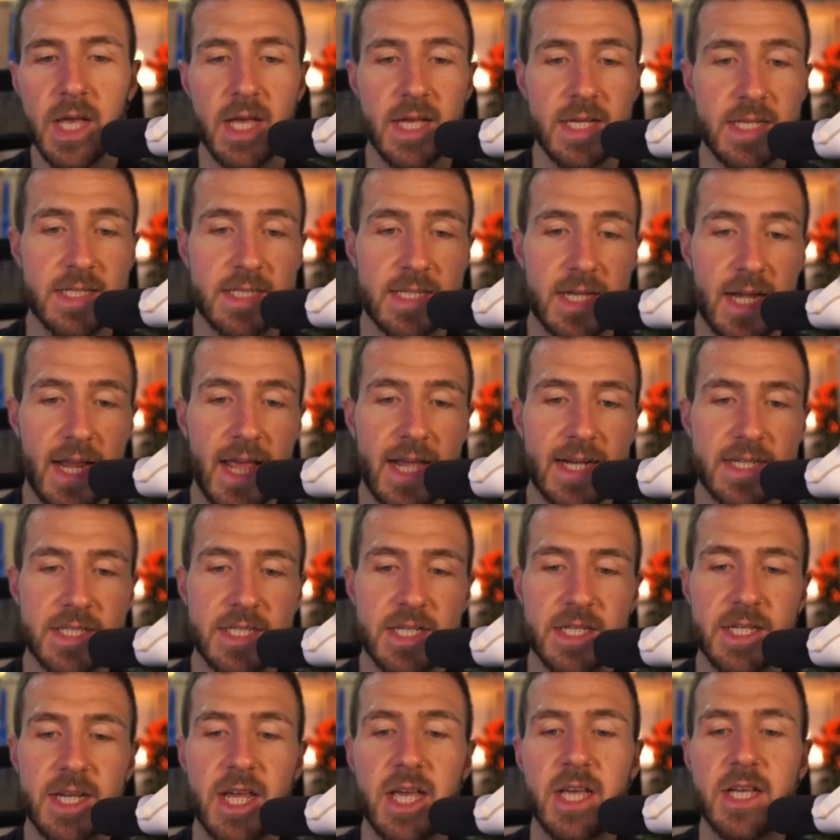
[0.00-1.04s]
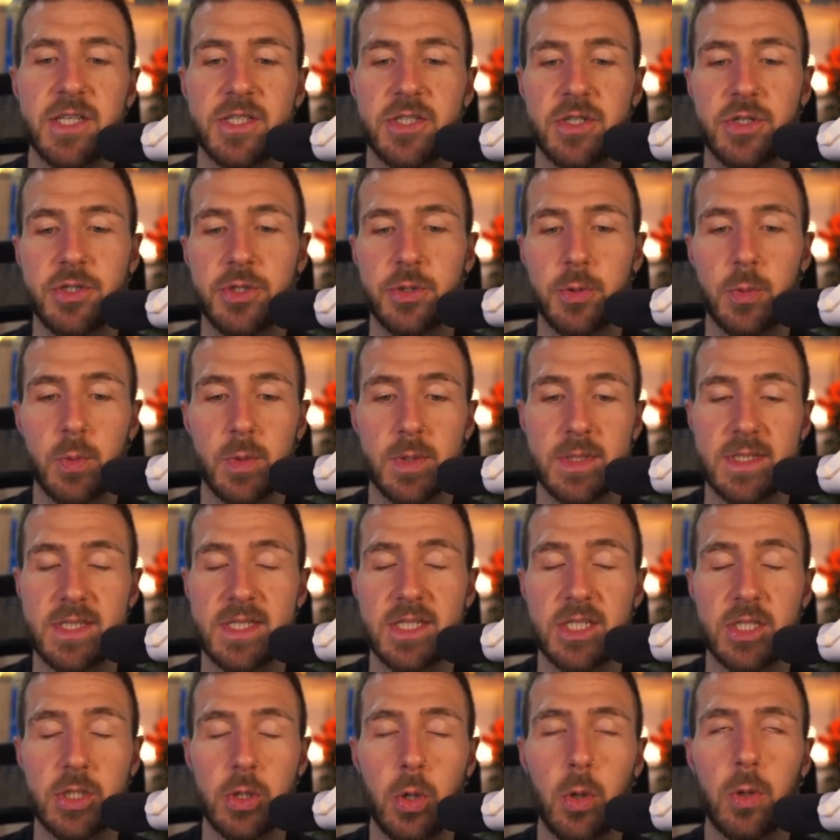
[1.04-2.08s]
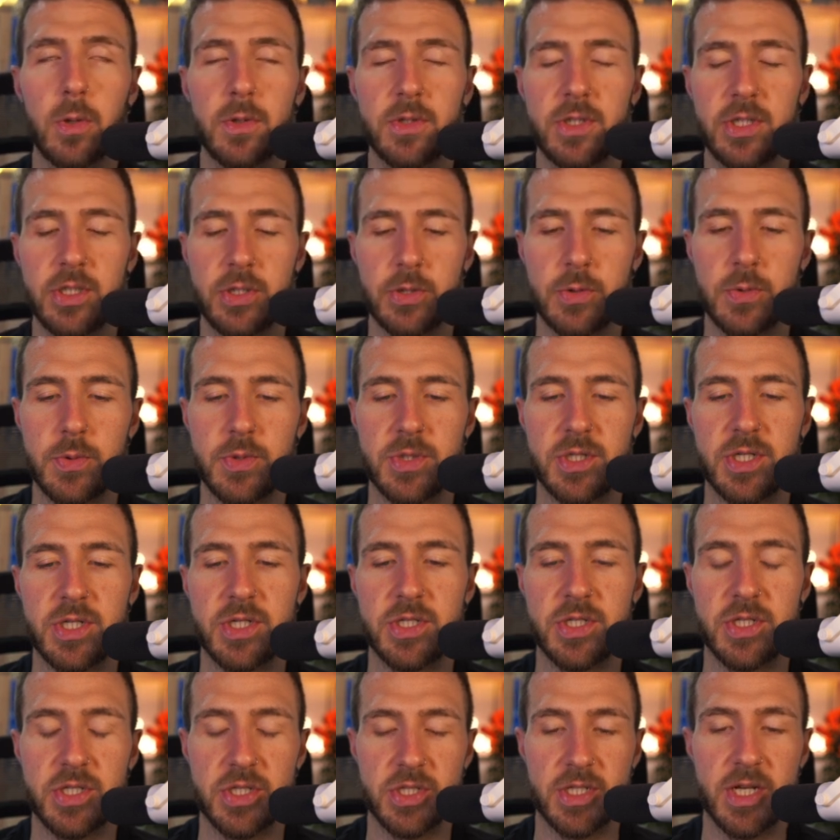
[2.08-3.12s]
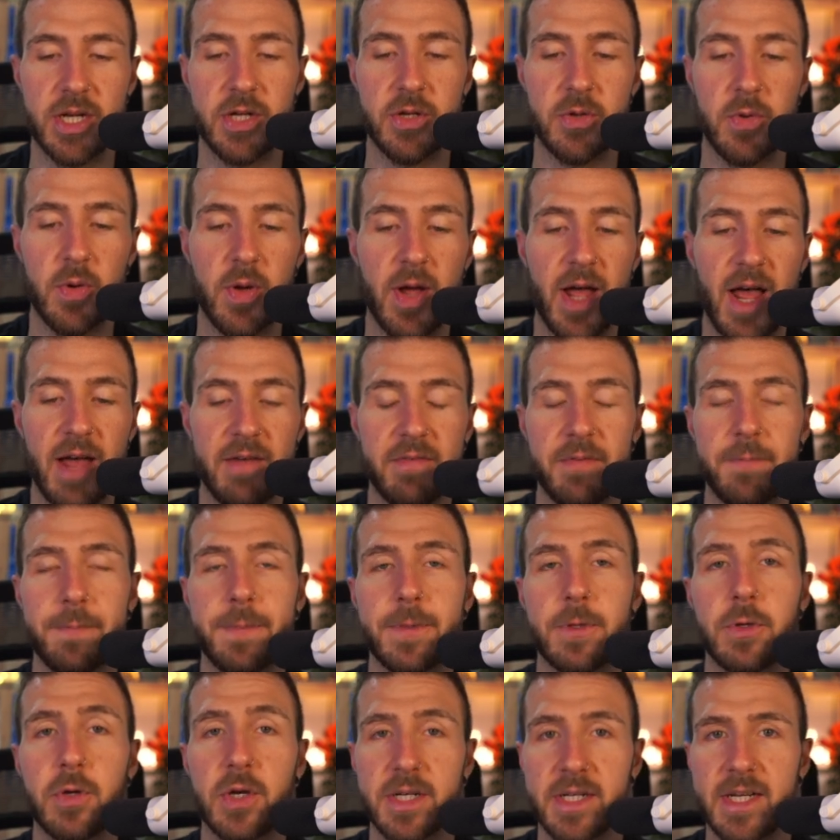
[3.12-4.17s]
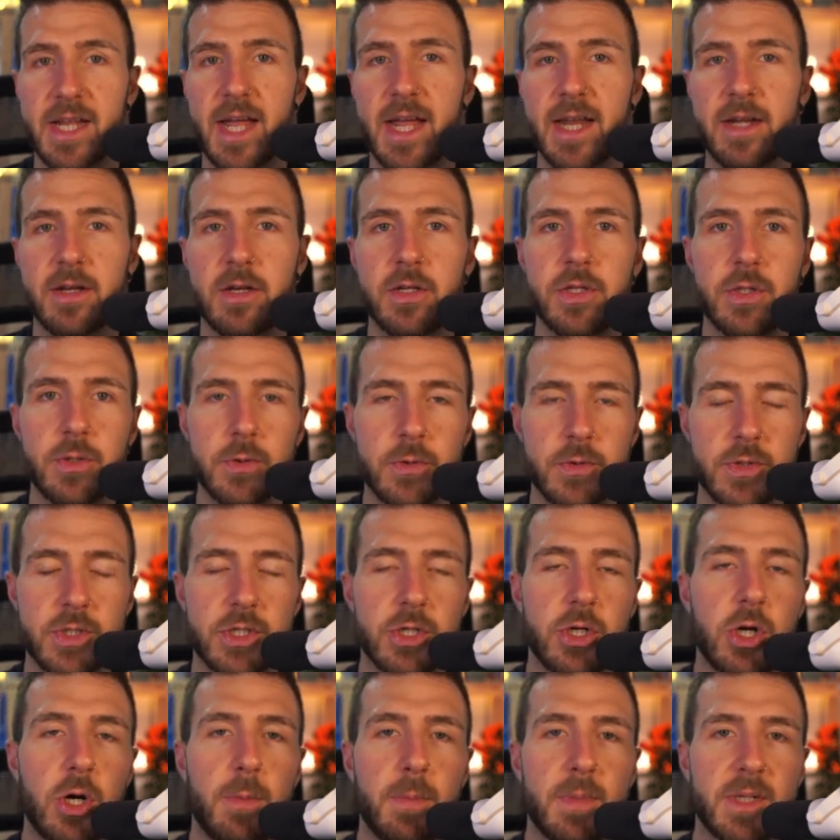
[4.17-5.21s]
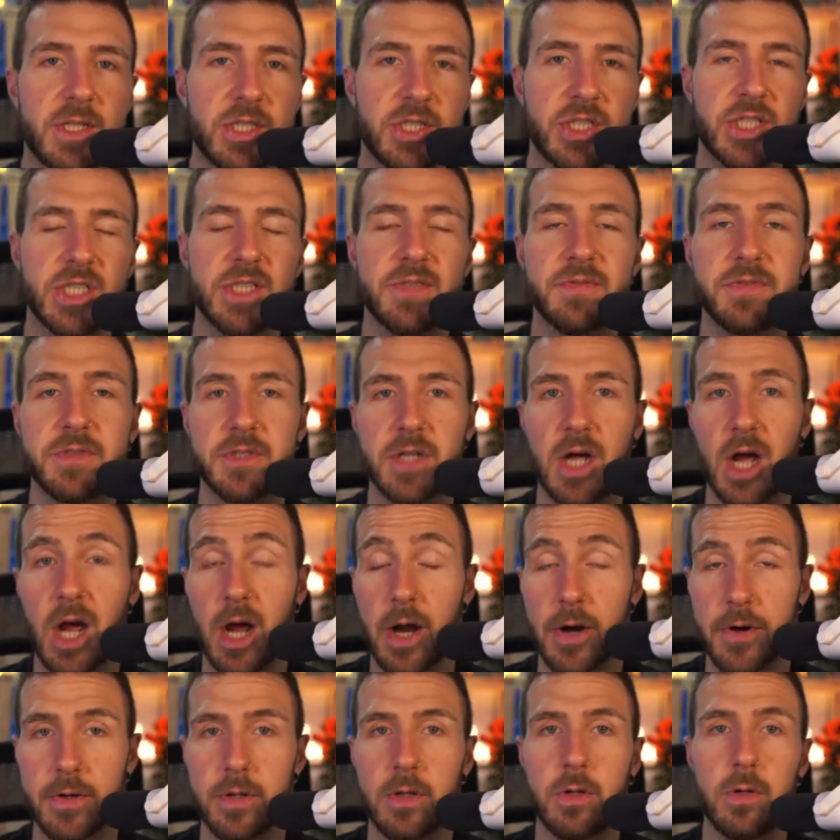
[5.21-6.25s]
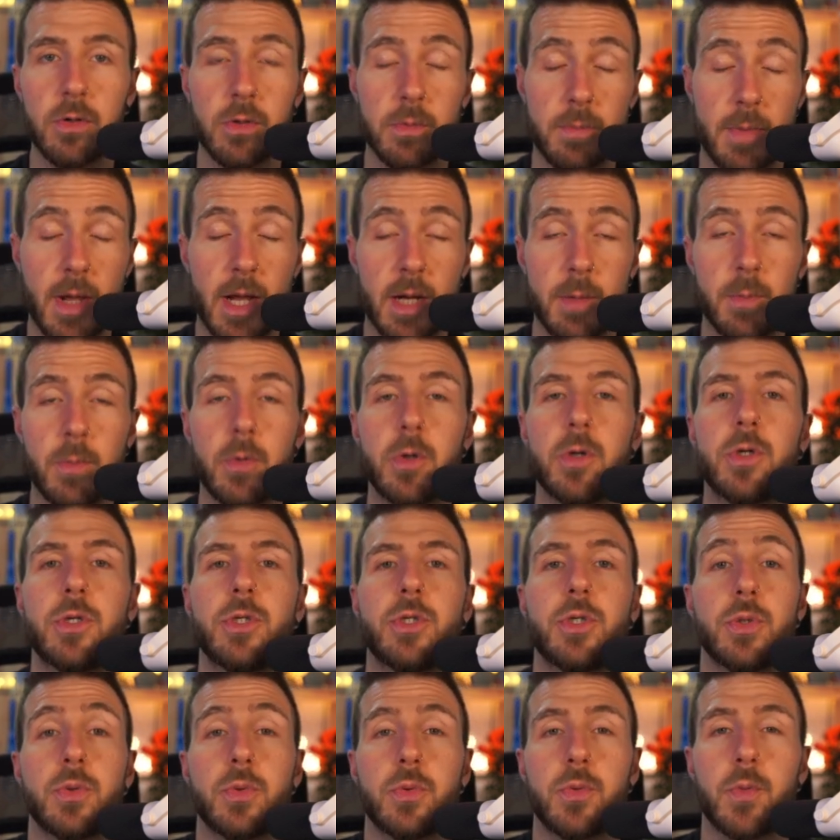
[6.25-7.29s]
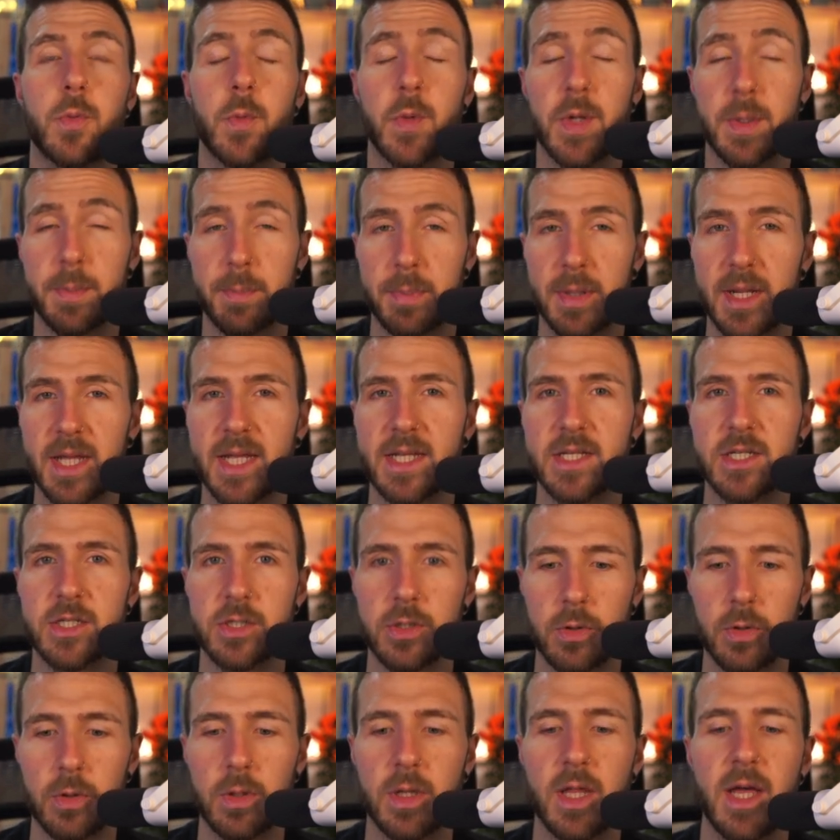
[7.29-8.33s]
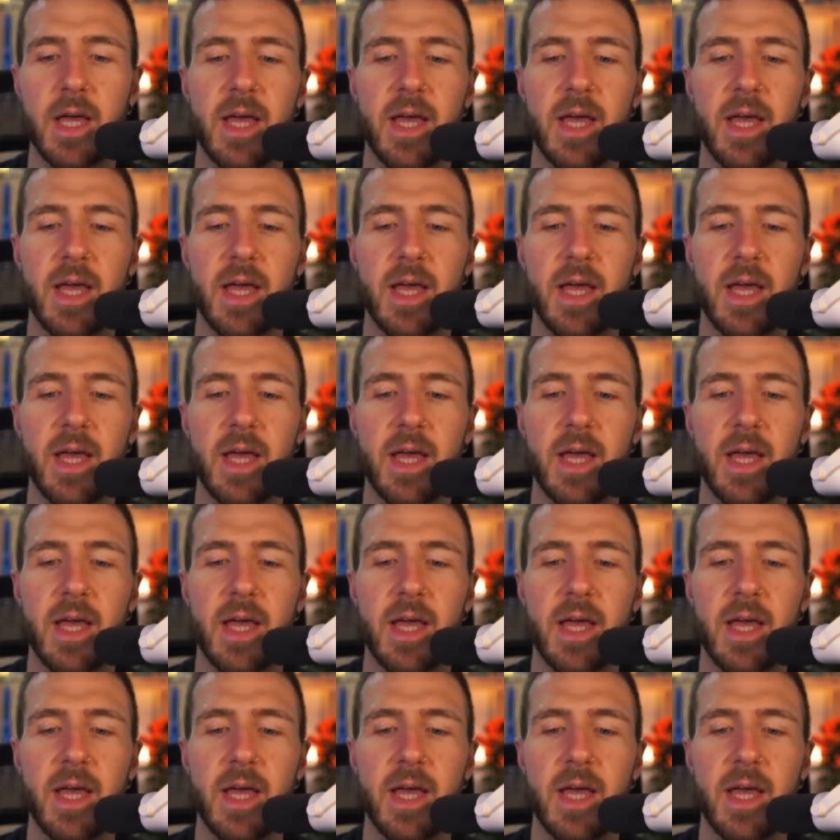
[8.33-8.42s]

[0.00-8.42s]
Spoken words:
selected, so you will see all the usage that you have. You can then use Command Shift R on MacBook to replace all